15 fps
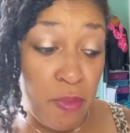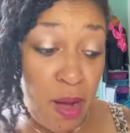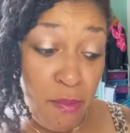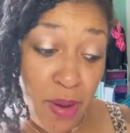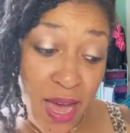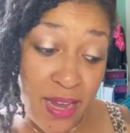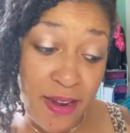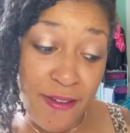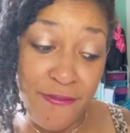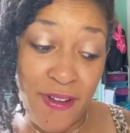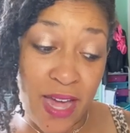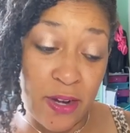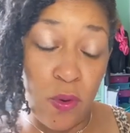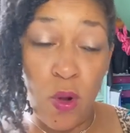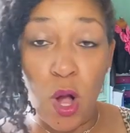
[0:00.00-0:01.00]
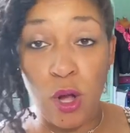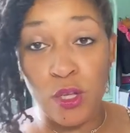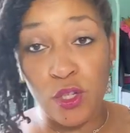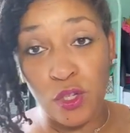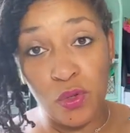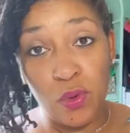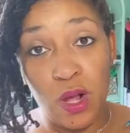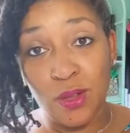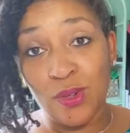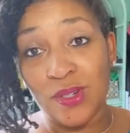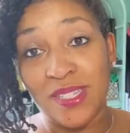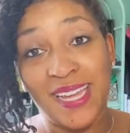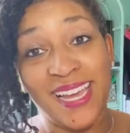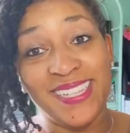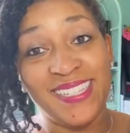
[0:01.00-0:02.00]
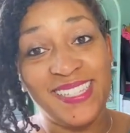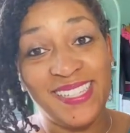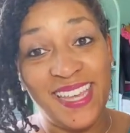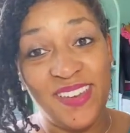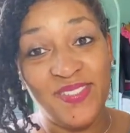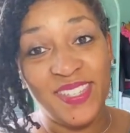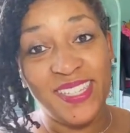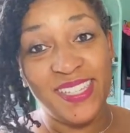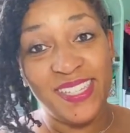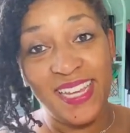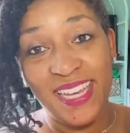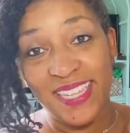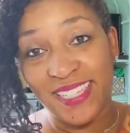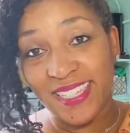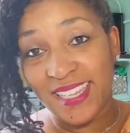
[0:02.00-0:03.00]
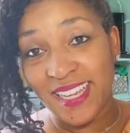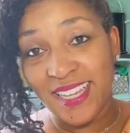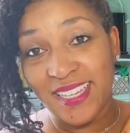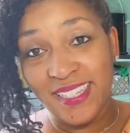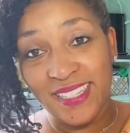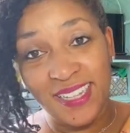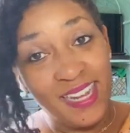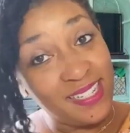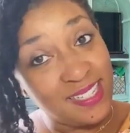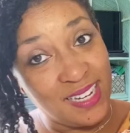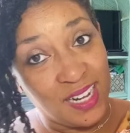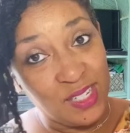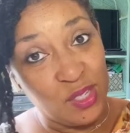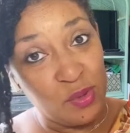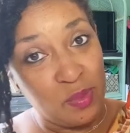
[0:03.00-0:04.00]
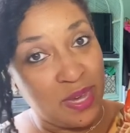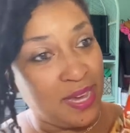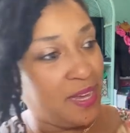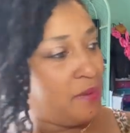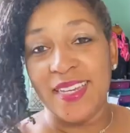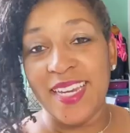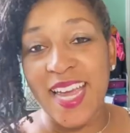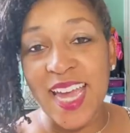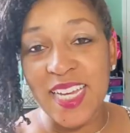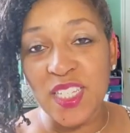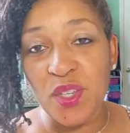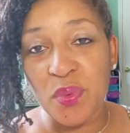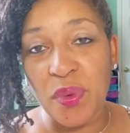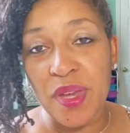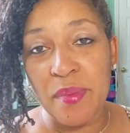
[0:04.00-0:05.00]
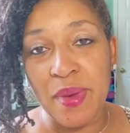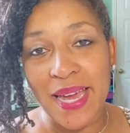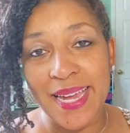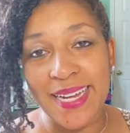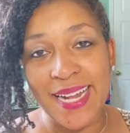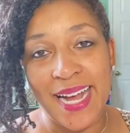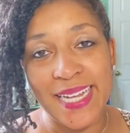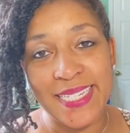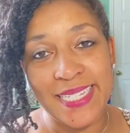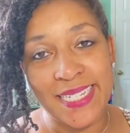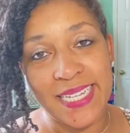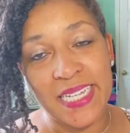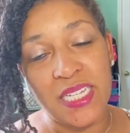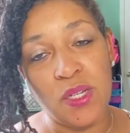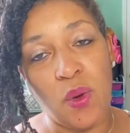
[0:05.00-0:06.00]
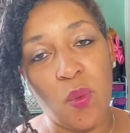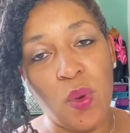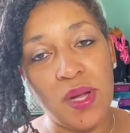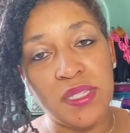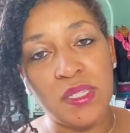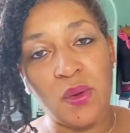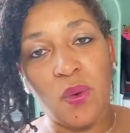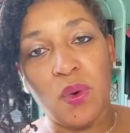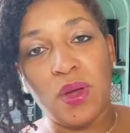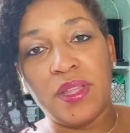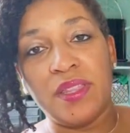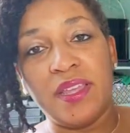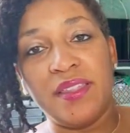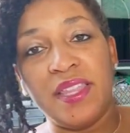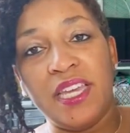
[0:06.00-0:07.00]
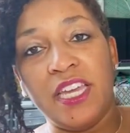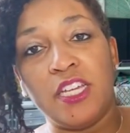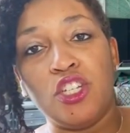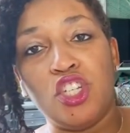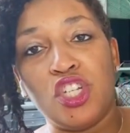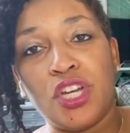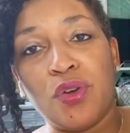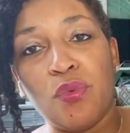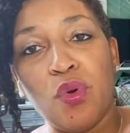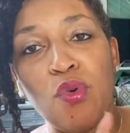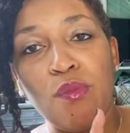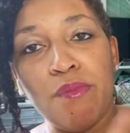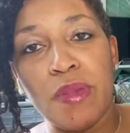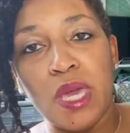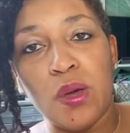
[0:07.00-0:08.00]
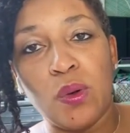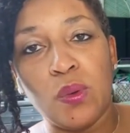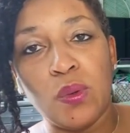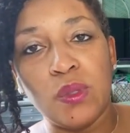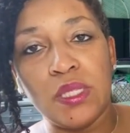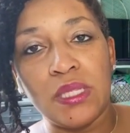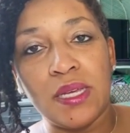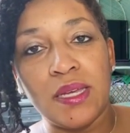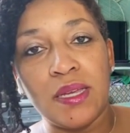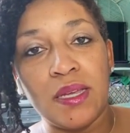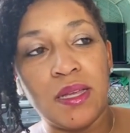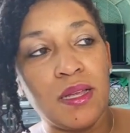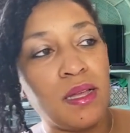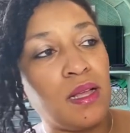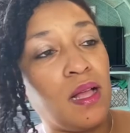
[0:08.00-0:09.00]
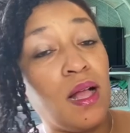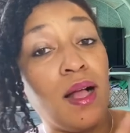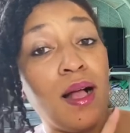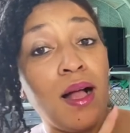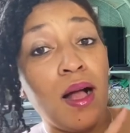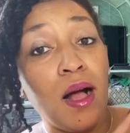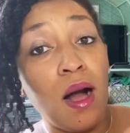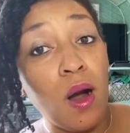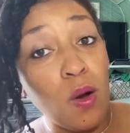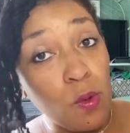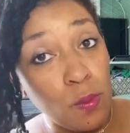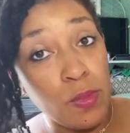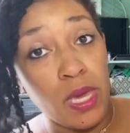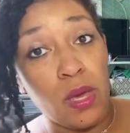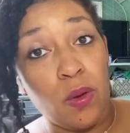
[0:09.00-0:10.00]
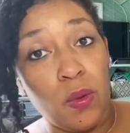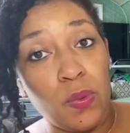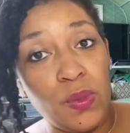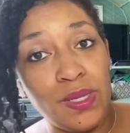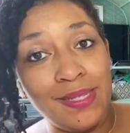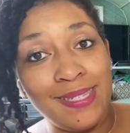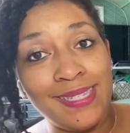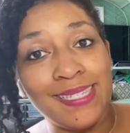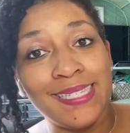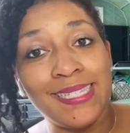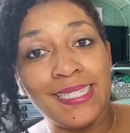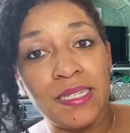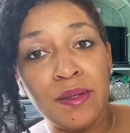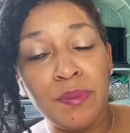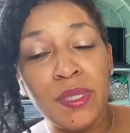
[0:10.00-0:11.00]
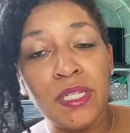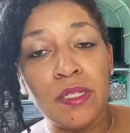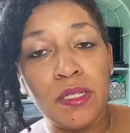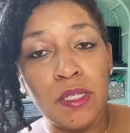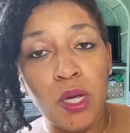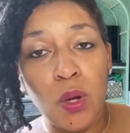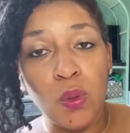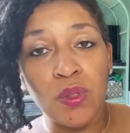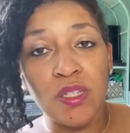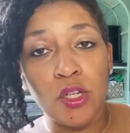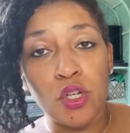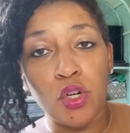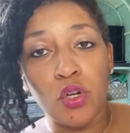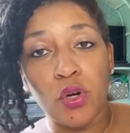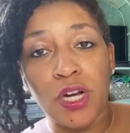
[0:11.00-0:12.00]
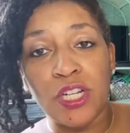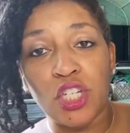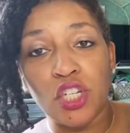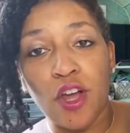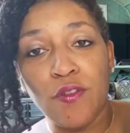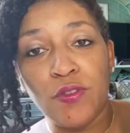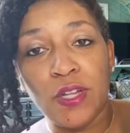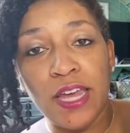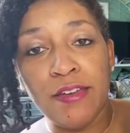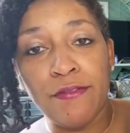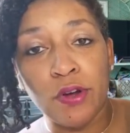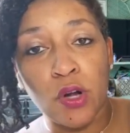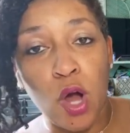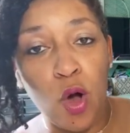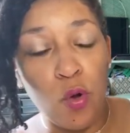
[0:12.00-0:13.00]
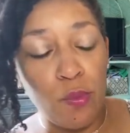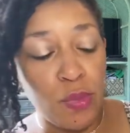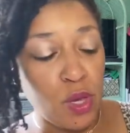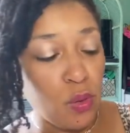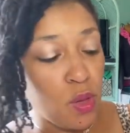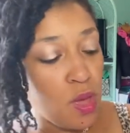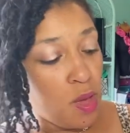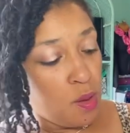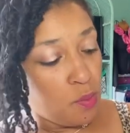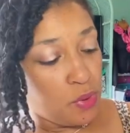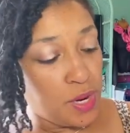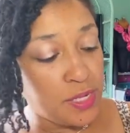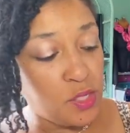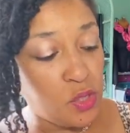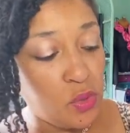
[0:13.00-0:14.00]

Ibotta. Final cost, $2.07. That's not too bad. Next rebate I did was on the General Mills oatmeal. This is the Cinnamon Toast Crunch flavored oatmeal, priced